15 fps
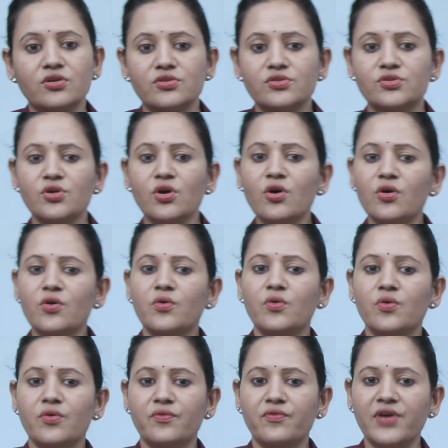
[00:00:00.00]
So,
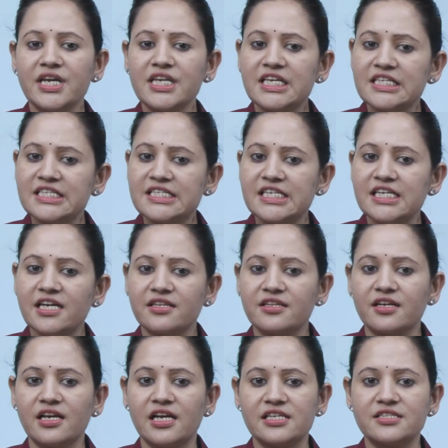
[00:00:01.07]
one can see at
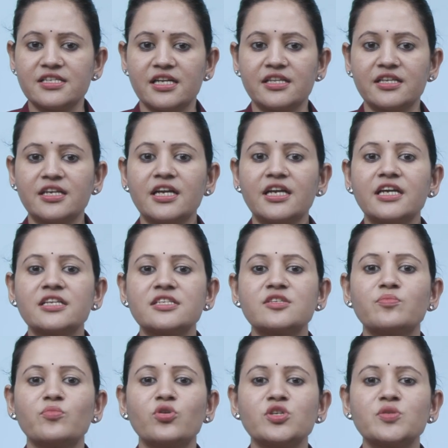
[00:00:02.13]
the glance that cricket is
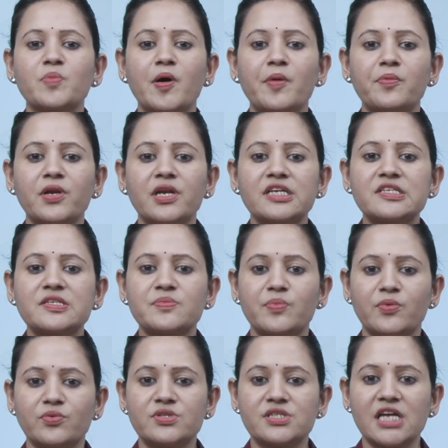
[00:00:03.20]
the most popular
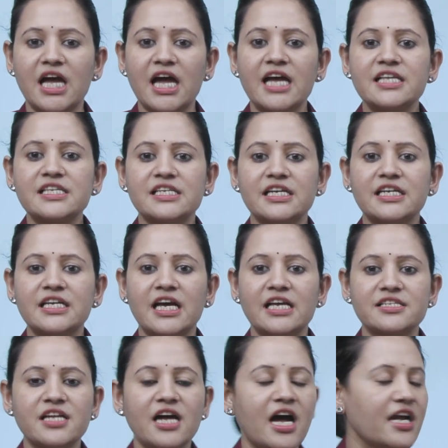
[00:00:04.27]
sports as it
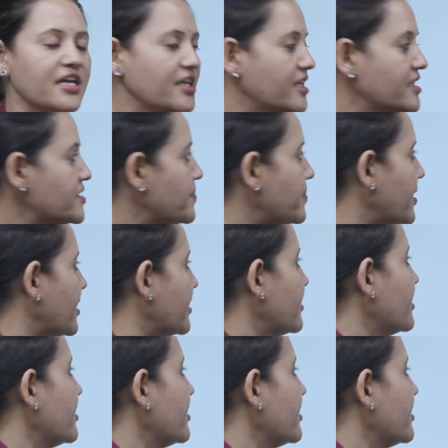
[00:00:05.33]
has the highest bar.